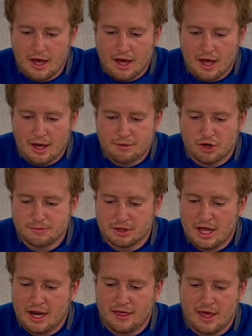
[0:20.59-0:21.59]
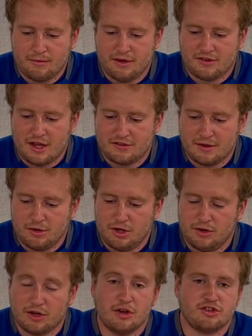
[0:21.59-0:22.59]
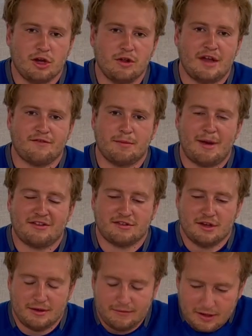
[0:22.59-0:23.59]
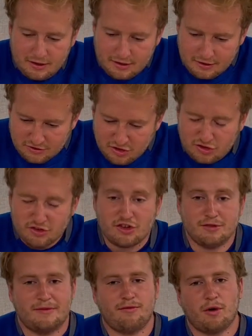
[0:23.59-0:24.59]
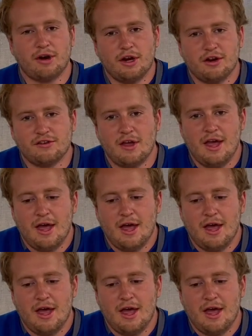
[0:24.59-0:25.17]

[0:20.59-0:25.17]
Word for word: Um, Coach McClanathan was uh, someone who had coached the O-line for the past, uh, excuse, excuse, me, four years,